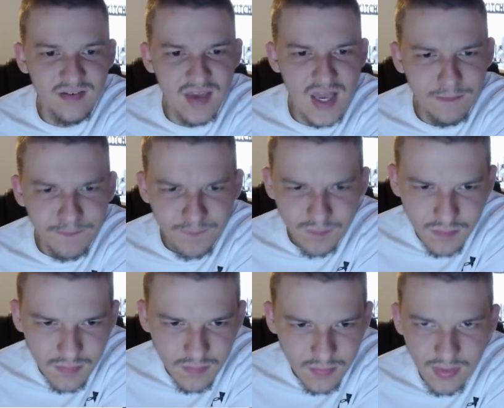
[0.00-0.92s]
game,
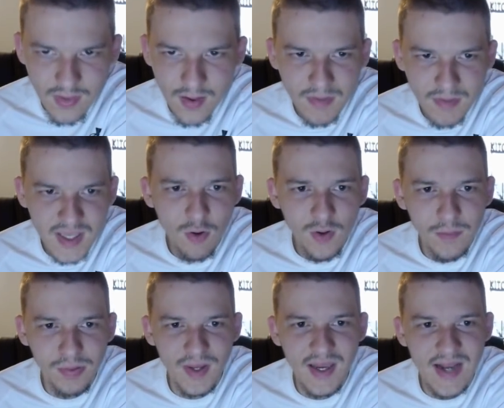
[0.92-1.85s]
but he only
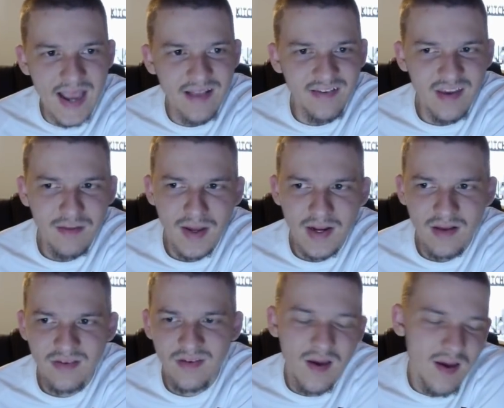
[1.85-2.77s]
played 18
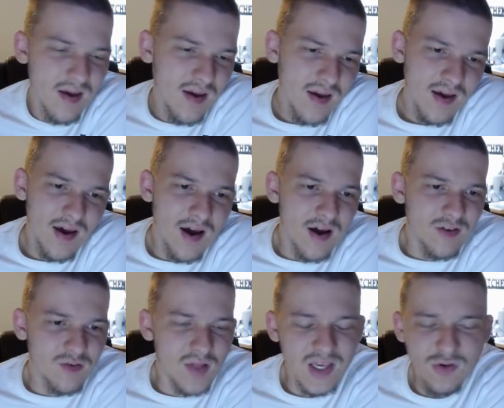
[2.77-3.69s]
minutes.
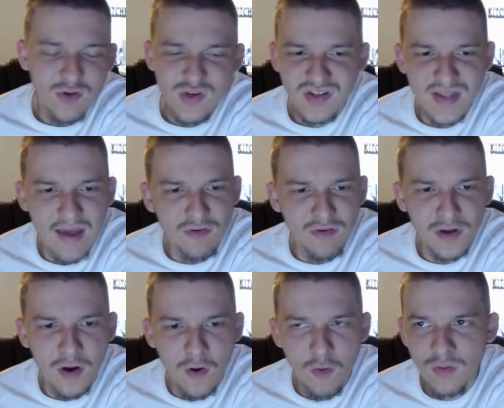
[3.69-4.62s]
So like you just never
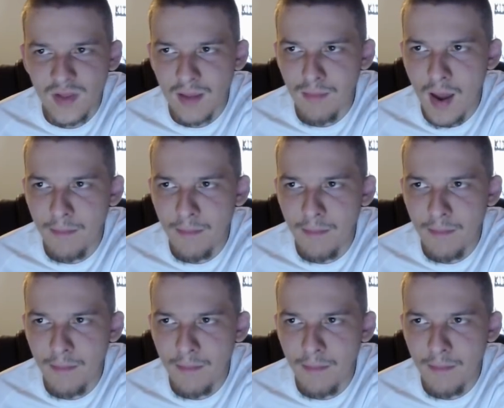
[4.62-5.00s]
know. Like my